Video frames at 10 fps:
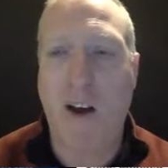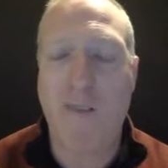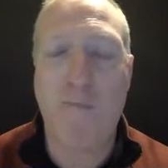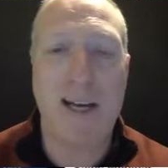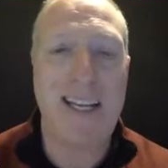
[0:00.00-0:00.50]

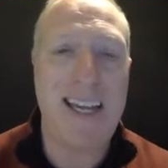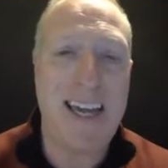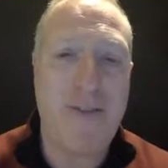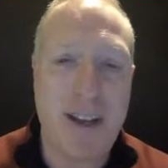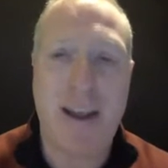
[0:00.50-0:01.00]
off, but
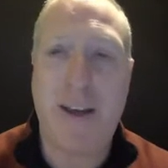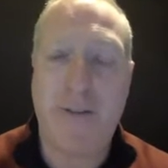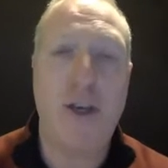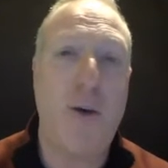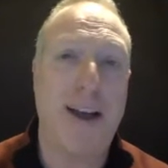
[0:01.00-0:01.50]
even
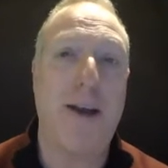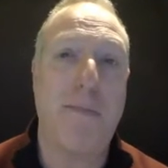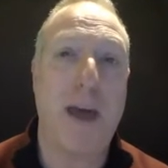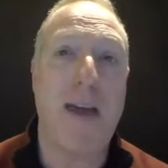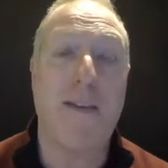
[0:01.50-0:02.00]
if you end
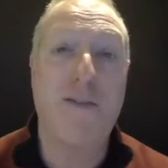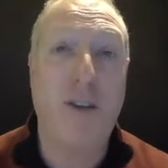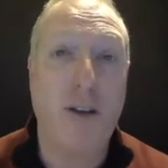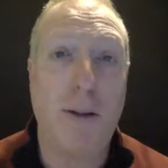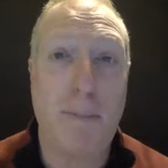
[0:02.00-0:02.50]
up paying
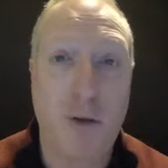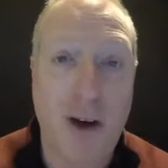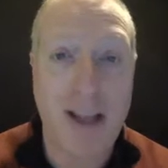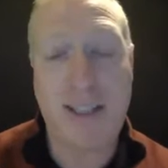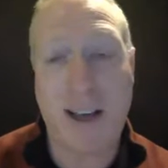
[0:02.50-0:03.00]
full
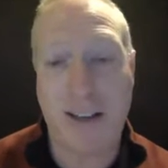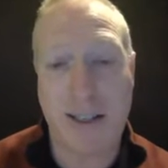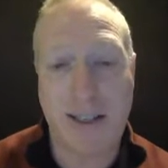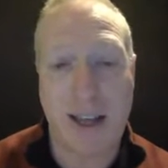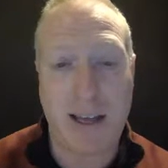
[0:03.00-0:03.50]
price on
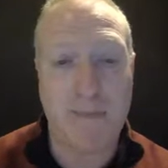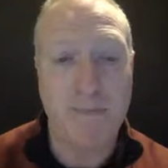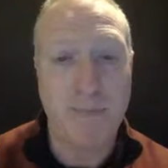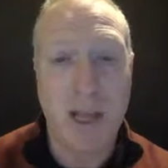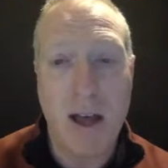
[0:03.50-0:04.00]
this thing,
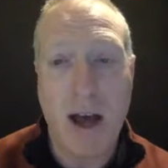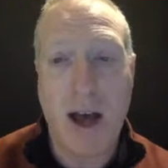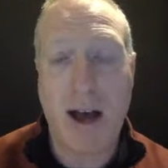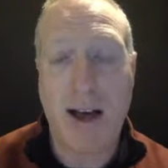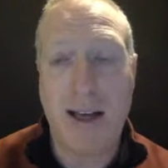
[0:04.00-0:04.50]

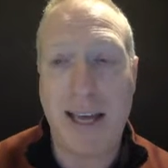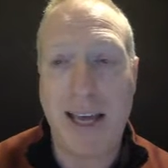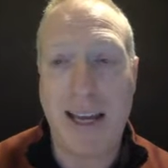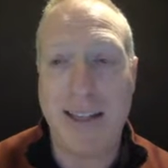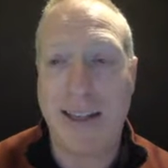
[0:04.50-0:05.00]

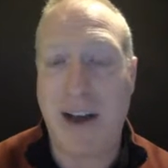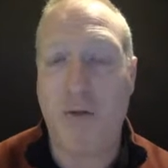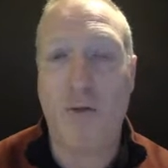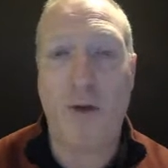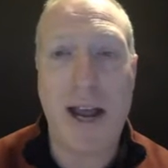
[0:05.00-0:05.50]
it is an
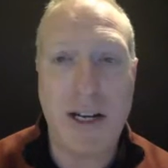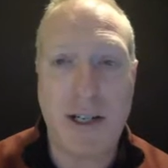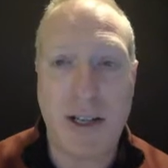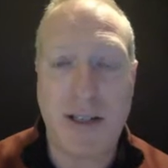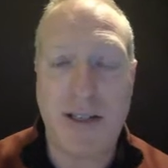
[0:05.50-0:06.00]

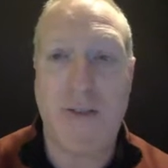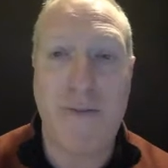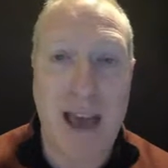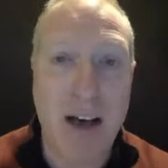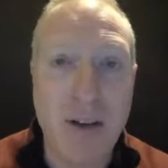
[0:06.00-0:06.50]
outrageous
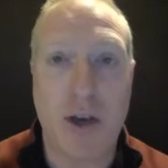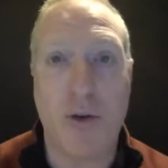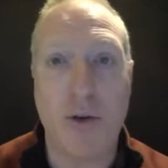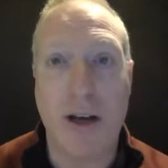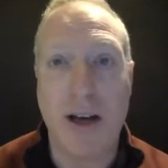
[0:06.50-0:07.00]

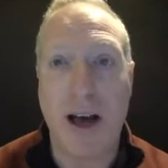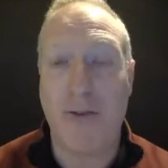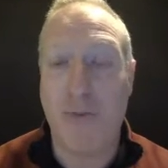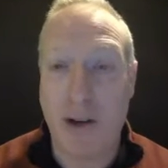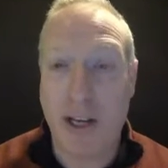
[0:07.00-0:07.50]
value,
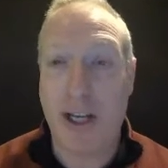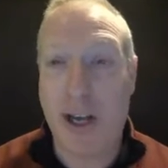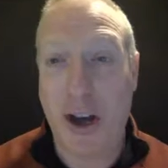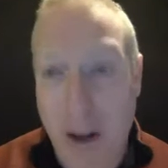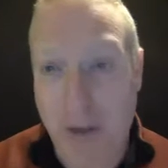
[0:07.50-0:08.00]
really
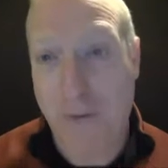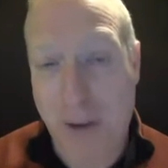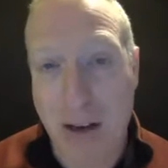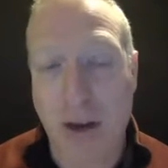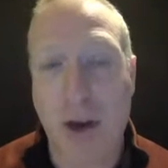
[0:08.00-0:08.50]
good
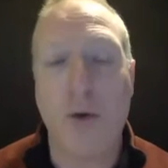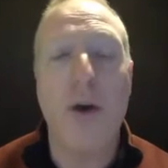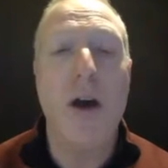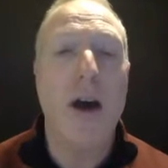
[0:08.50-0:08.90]
value,